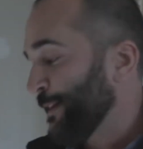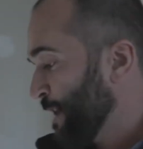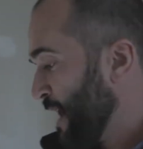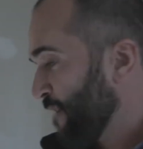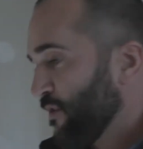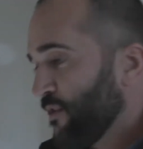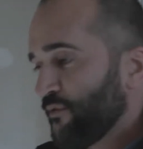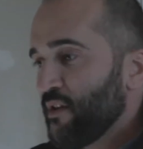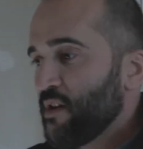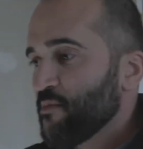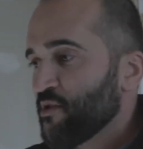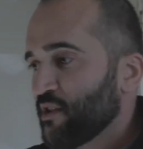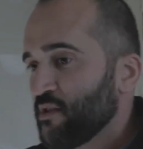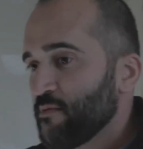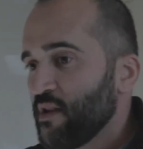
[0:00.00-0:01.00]
Have our
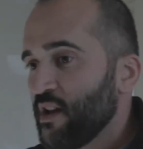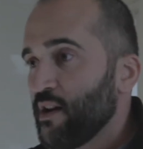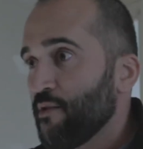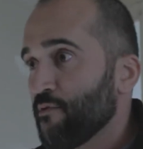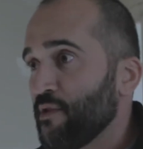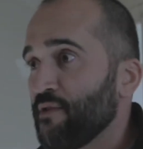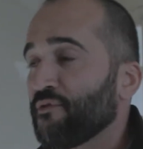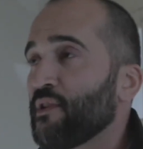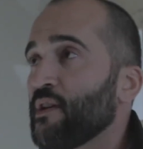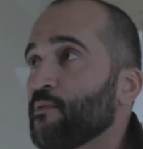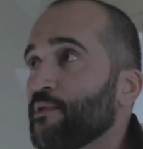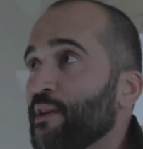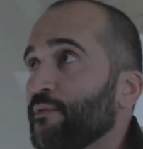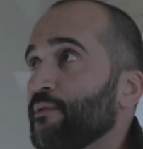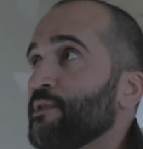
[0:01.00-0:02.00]
framer come in and reframe
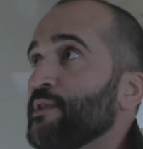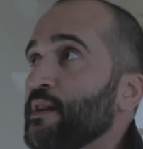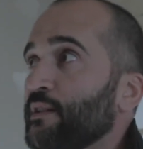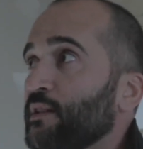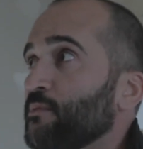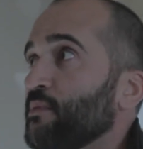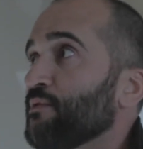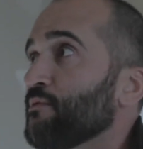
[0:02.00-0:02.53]
whatever needs to be